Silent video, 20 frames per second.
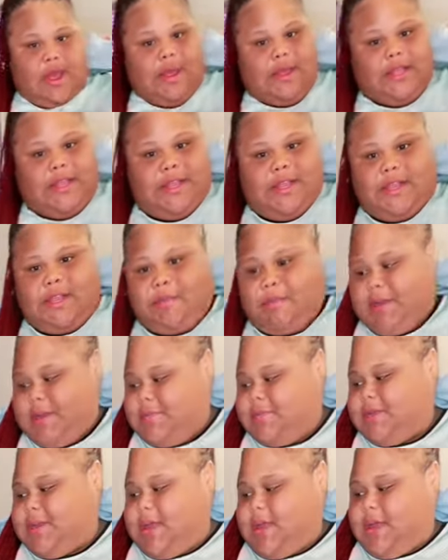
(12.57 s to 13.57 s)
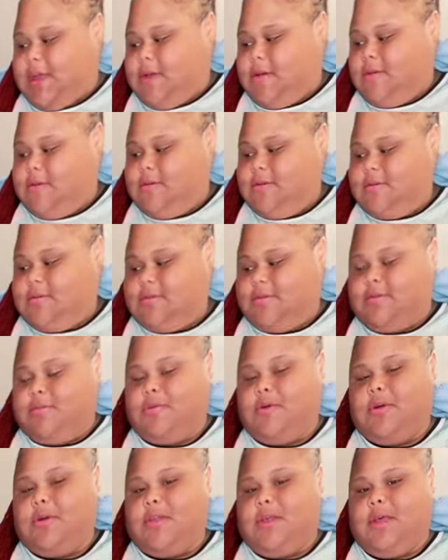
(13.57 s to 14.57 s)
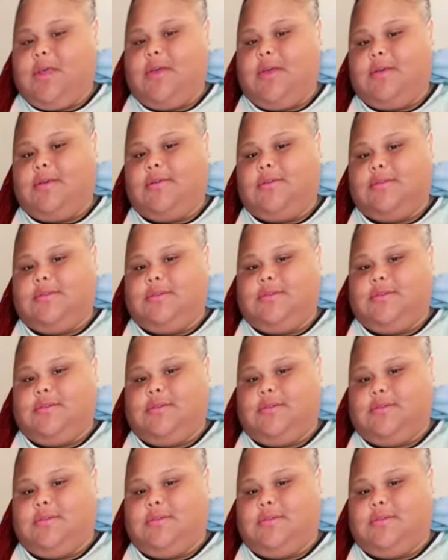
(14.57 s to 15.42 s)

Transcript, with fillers: I seen somebody be like, oh, do more of those.